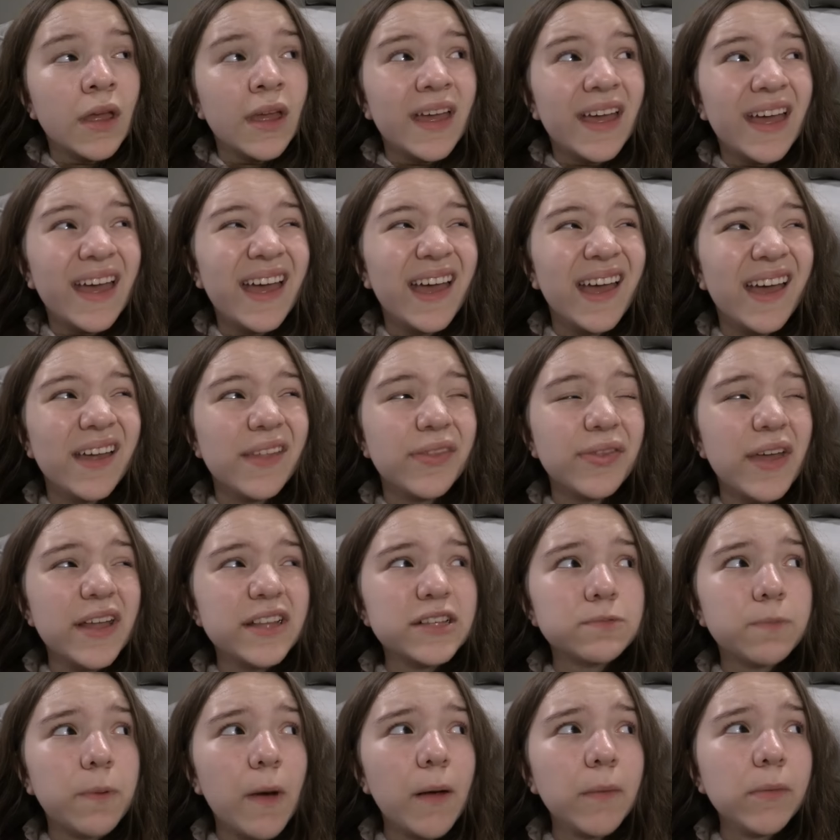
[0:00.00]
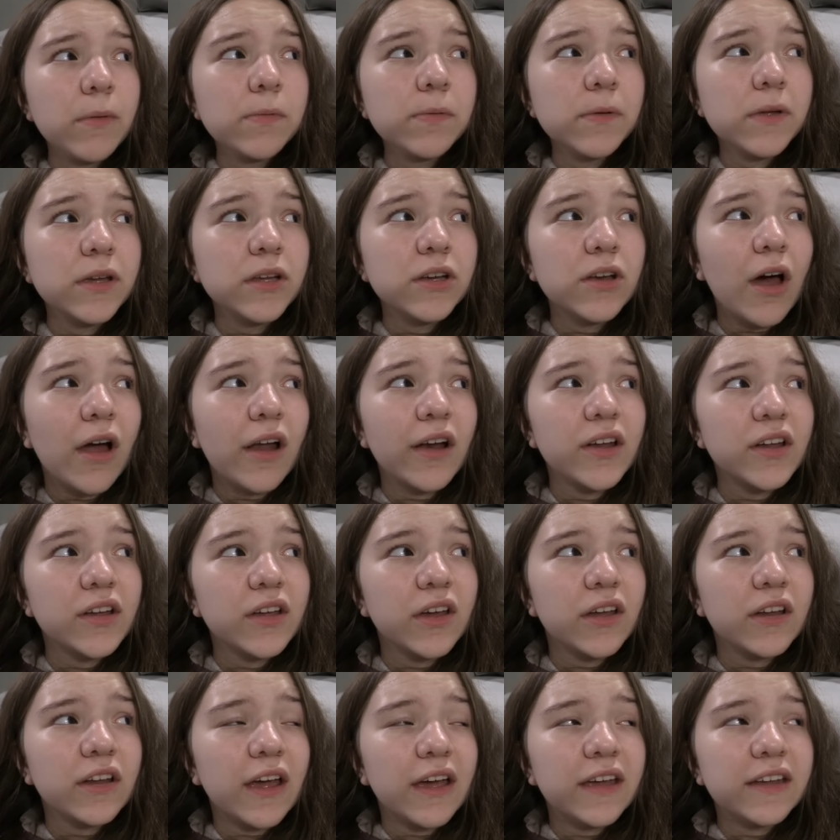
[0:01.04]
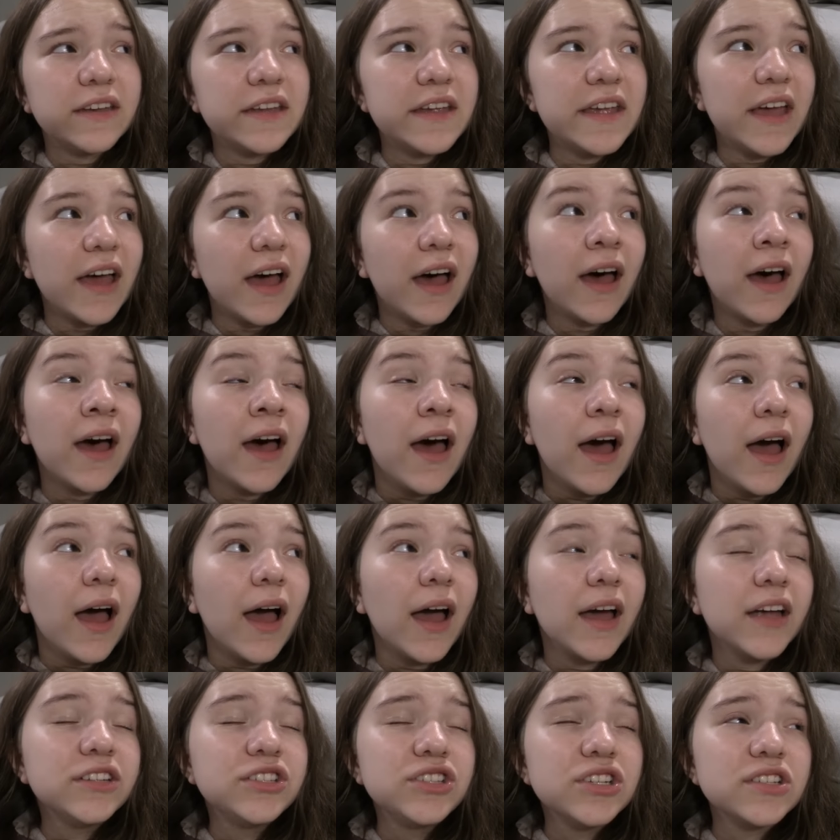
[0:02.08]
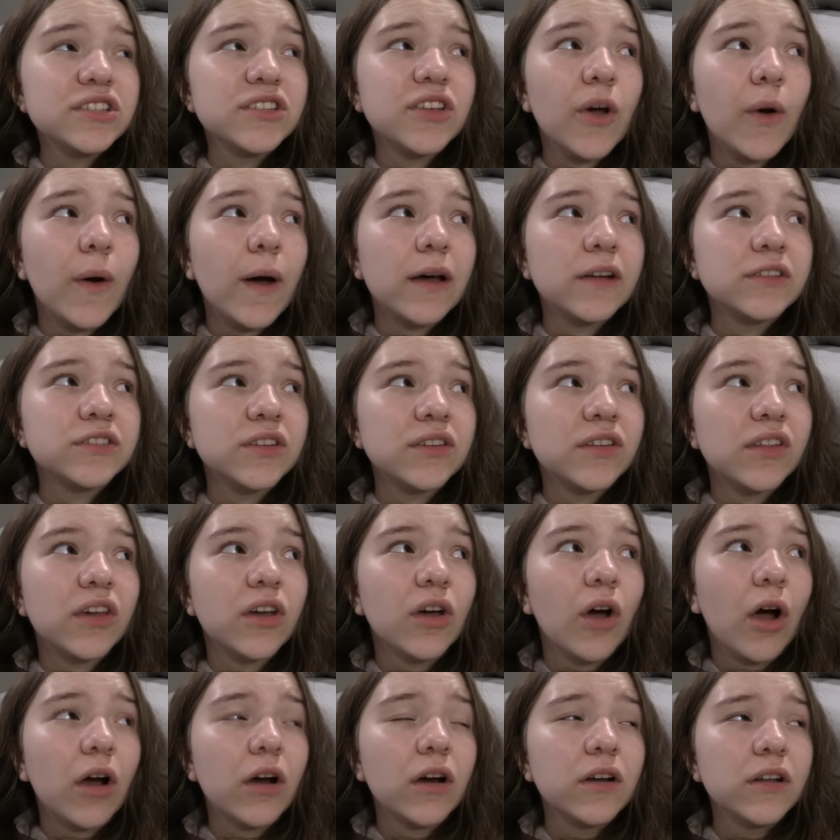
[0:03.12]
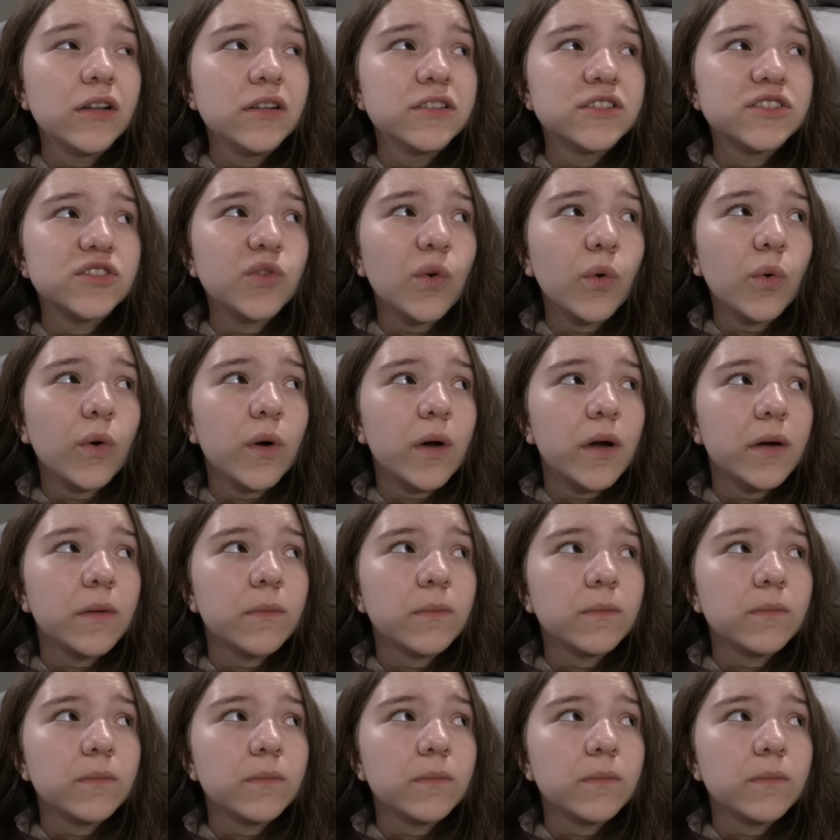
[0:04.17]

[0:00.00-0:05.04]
Eh, that's probably not a good idea. I'd just go out to the garden store.